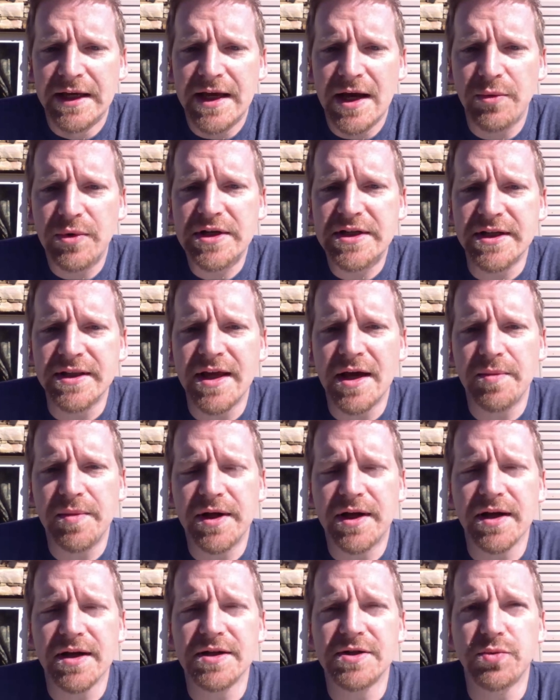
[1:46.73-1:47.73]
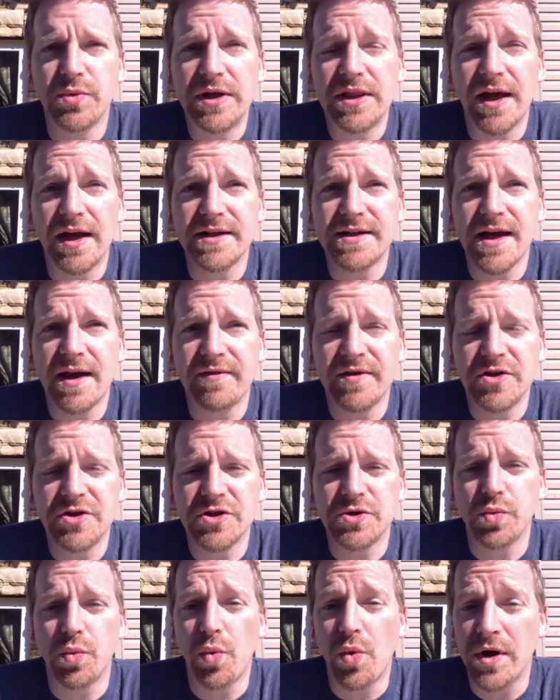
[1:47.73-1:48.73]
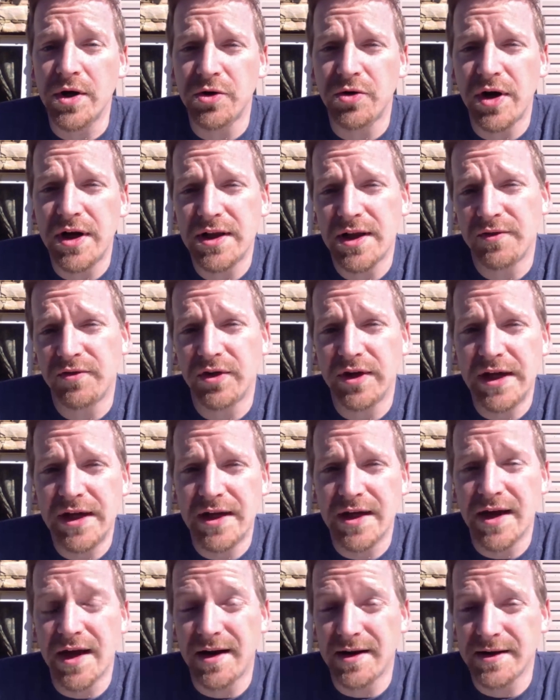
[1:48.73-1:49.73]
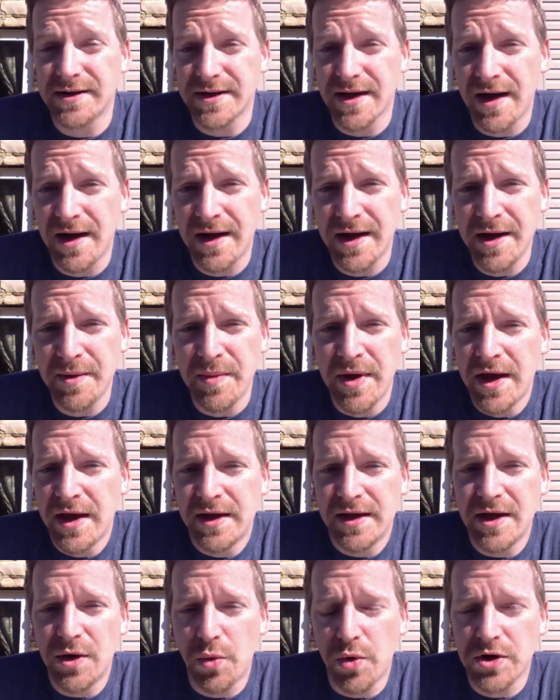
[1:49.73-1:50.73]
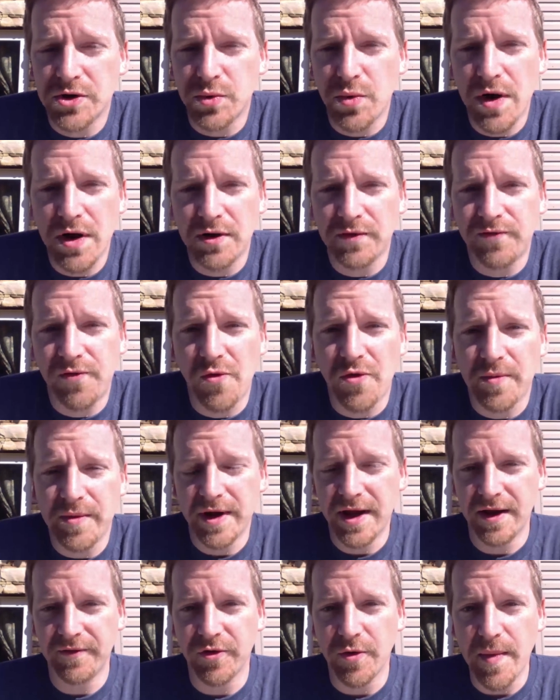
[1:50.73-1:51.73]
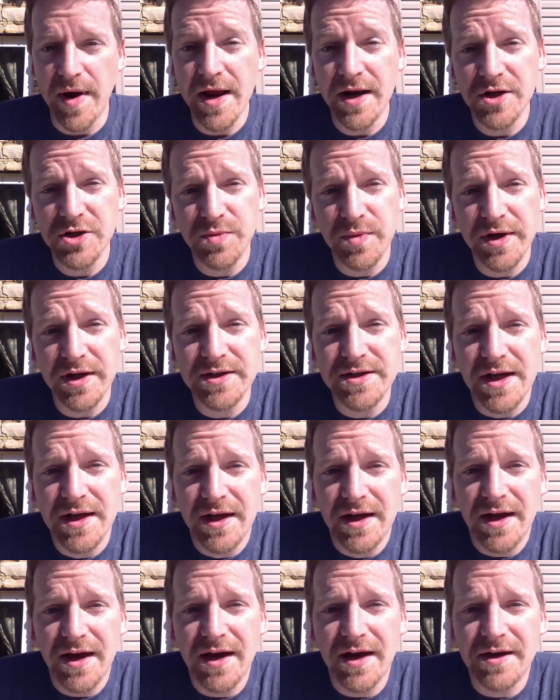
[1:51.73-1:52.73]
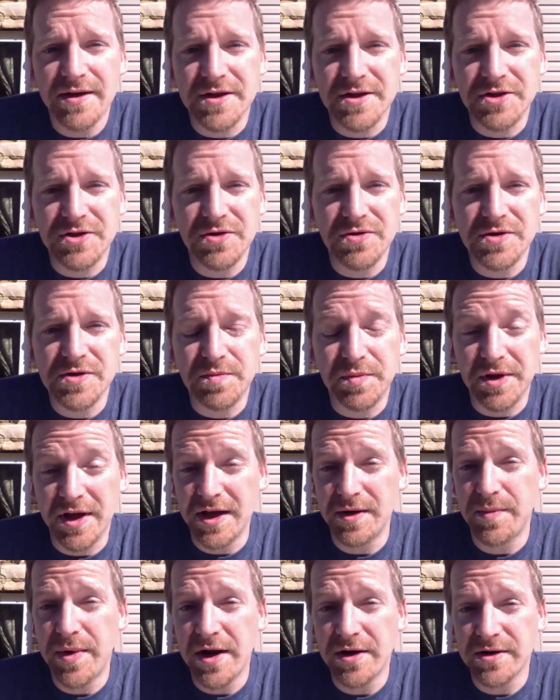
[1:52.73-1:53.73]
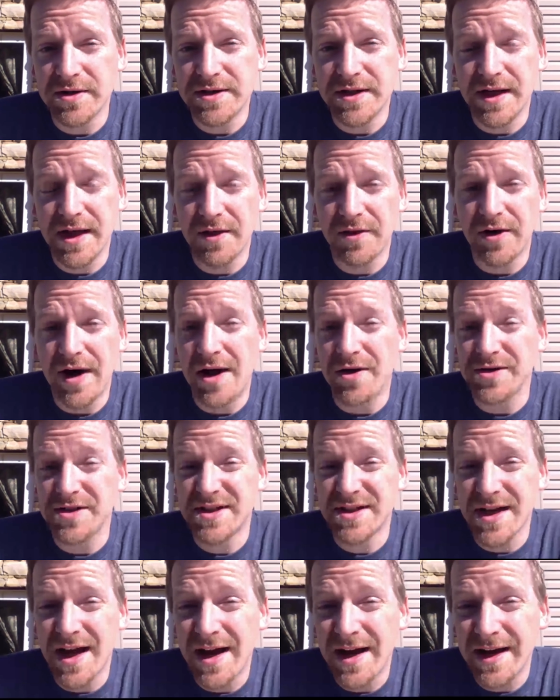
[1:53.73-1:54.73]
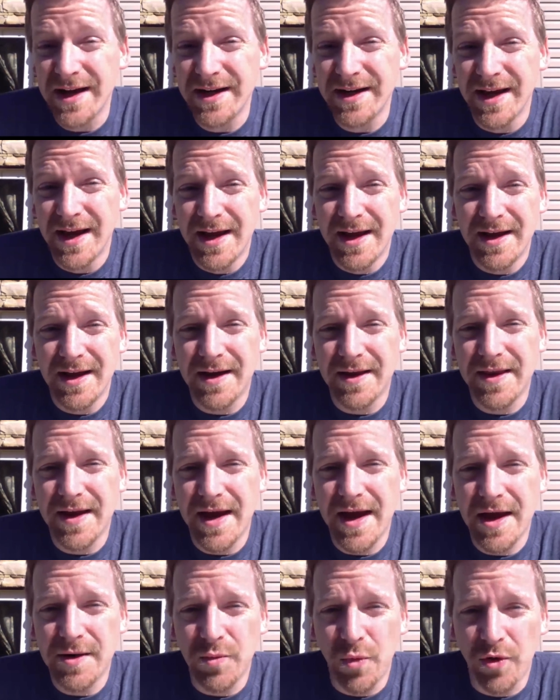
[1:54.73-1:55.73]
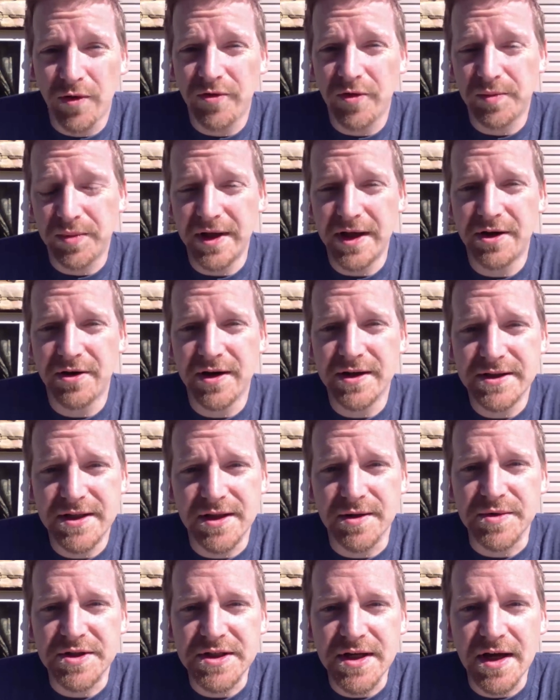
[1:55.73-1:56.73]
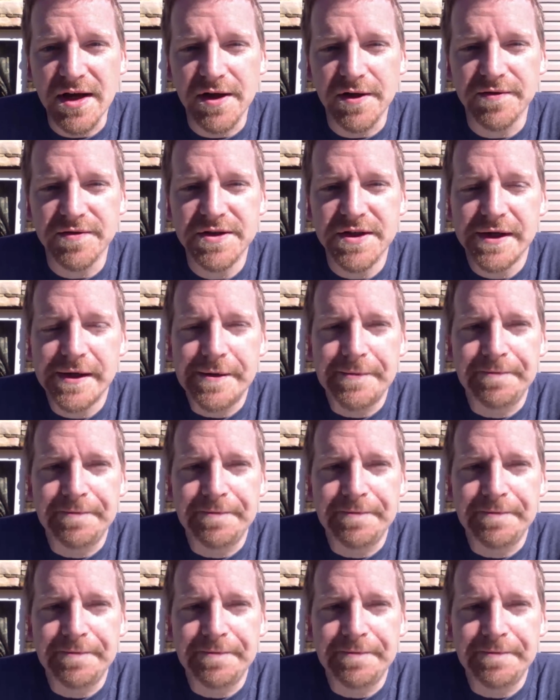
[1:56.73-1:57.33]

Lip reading: And we did that because we liked having just one grade level eating at a time. It worked well for behavior management. The students played better together outside. They had more of the playground to themselves.